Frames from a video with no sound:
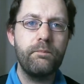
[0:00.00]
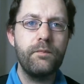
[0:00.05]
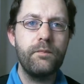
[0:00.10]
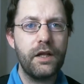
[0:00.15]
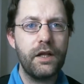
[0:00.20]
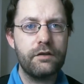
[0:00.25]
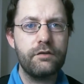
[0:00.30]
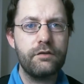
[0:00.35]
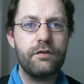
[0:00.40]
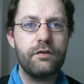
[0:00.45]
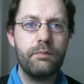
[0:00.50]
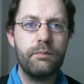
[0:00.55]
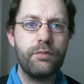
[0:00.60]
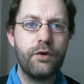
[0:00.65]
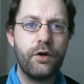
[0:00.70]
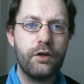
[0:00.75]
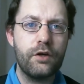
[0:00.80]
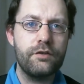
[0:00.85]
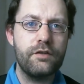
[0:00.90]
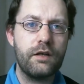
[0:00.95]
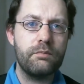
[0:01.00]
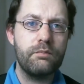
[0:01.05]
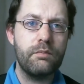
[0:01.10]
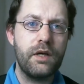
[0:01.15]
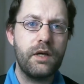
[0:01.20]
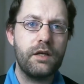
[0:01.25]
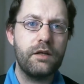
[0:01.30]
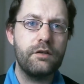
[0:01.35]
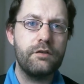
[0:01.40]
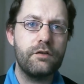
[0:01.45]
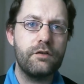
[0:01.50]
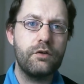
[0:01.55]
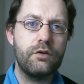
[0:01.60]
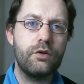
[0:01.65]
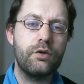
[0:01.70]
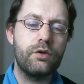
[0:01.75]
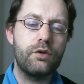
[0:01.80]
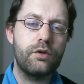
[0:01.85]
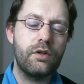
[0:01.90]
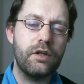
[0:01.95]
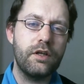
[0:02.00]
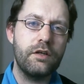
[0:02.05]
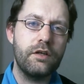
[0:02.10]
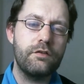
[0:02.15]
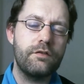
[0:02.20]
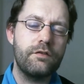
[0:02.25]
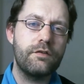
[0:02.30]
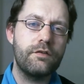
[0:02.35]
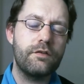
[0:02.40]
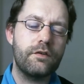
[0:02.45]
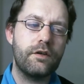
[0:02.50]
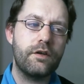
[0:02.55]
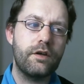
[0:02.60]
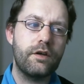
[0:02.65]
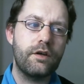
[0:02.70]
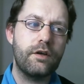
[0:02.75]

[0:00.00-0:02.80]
let's say, project manager, or at least